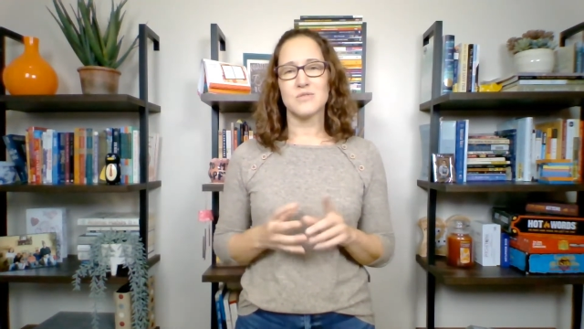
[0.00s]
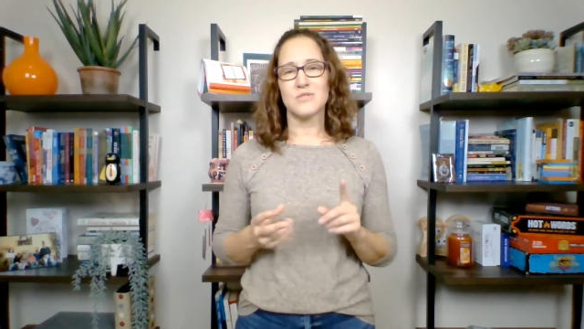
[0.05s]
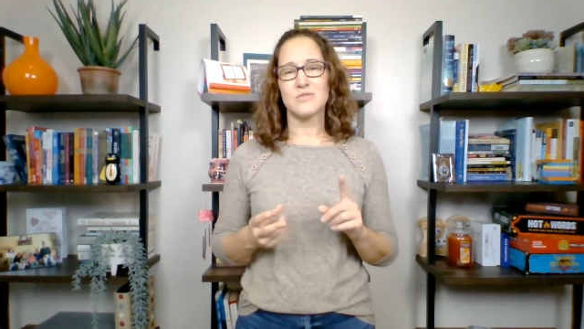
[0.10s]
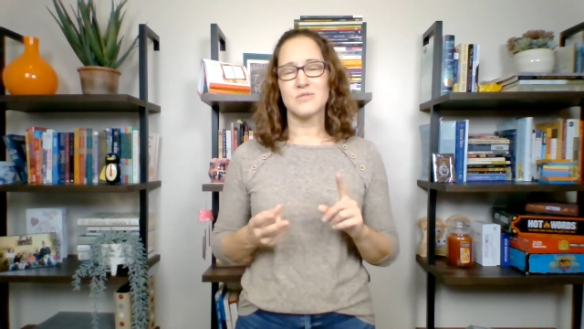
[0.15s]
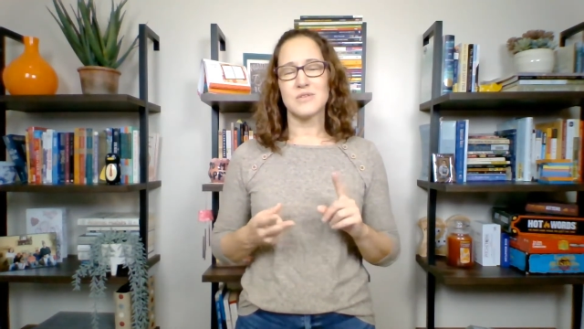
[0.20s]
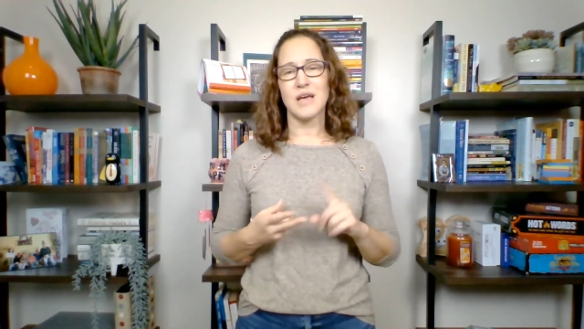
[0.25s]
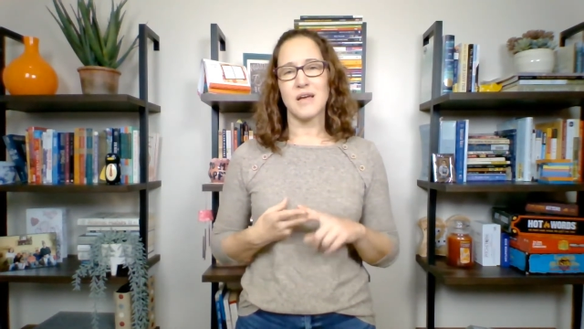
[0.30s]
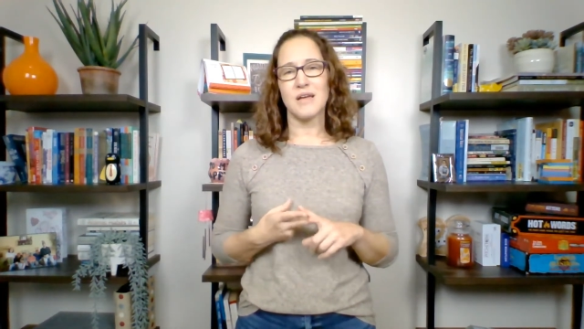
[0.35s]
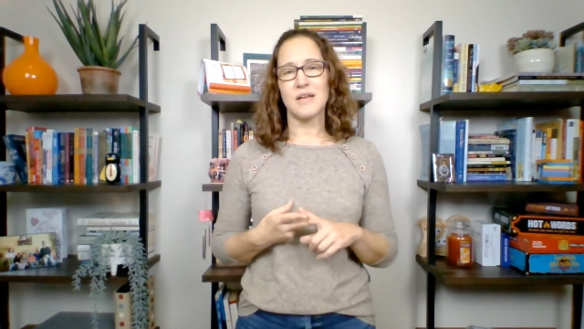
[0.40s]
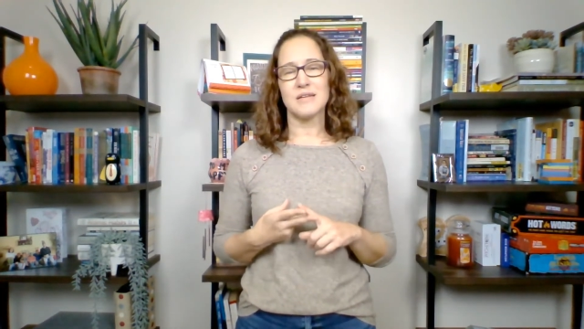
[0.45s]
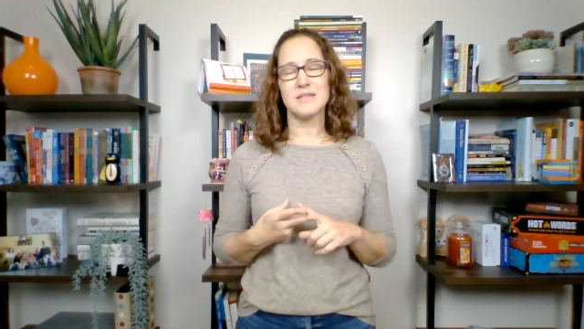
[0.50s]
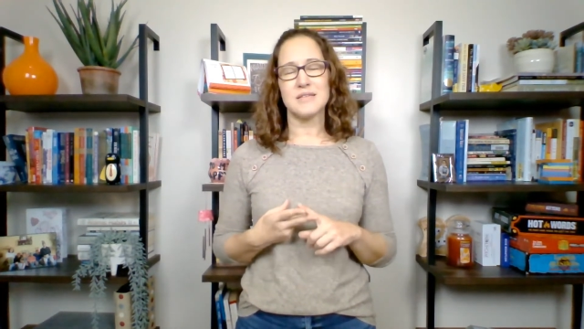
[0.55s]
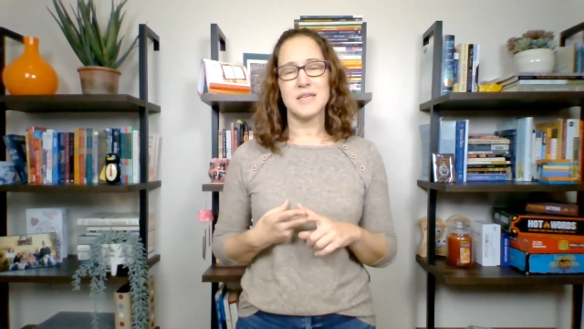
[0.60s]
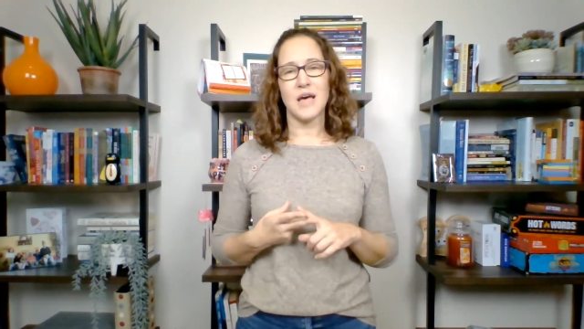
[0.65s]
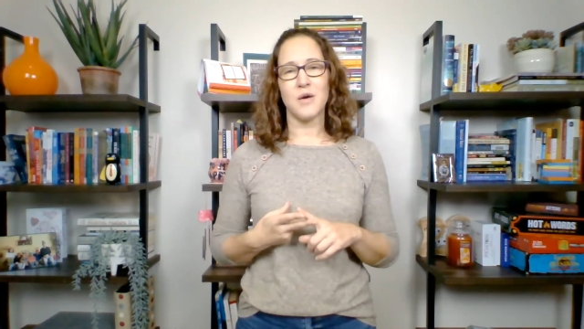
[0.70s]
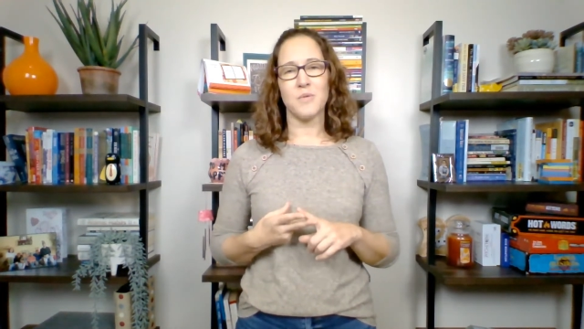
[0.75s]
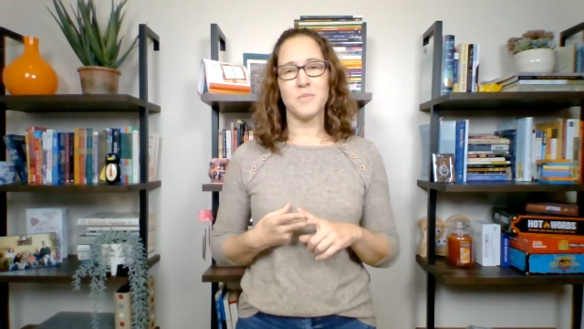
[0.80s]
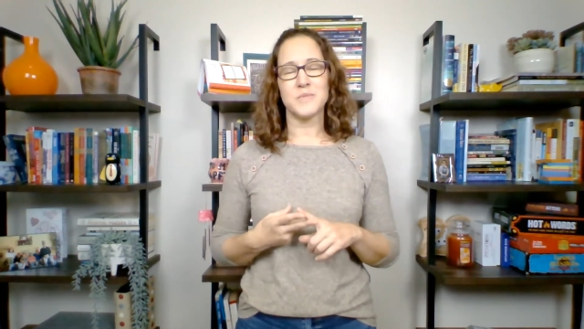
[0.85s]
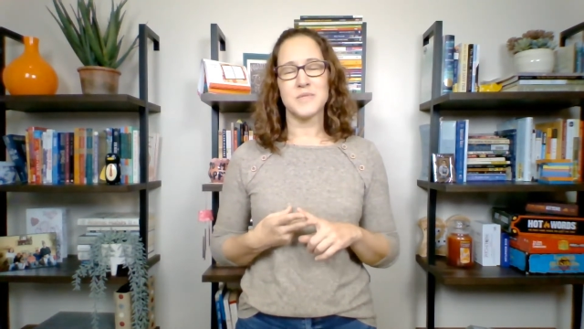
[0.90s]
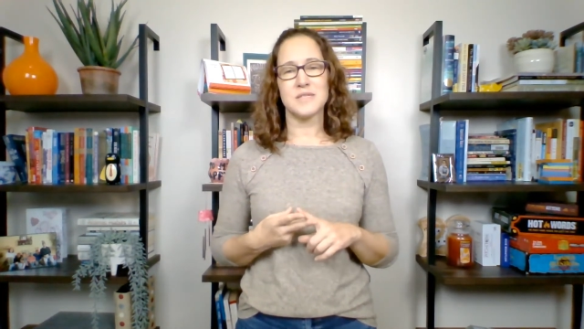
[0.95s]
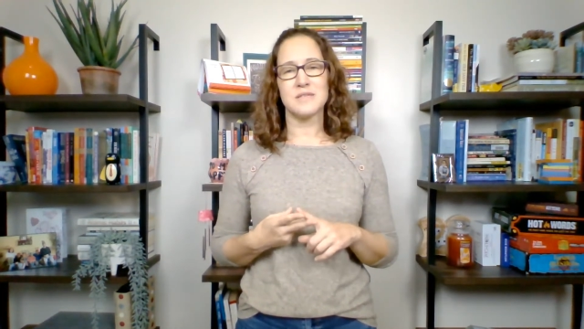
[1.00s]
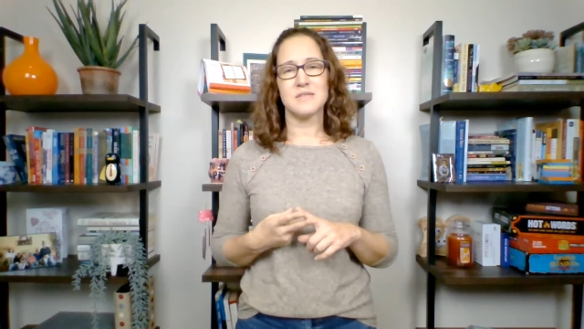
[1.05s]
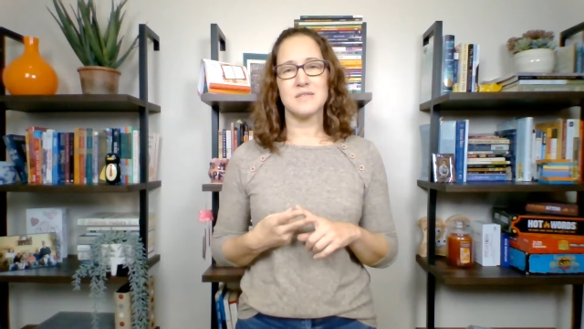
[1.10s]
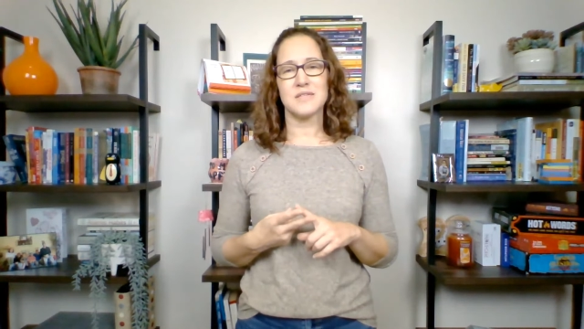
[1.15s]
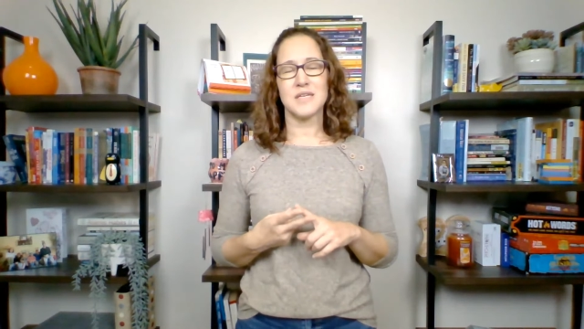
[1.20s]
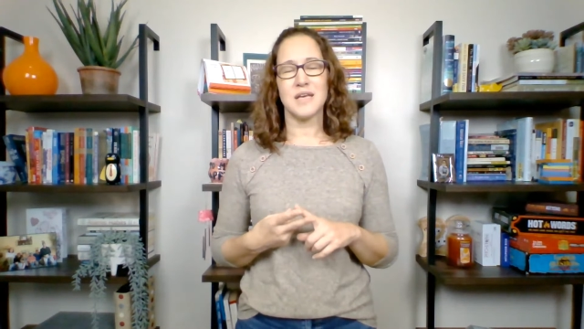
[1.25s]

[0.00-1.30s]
her second attempt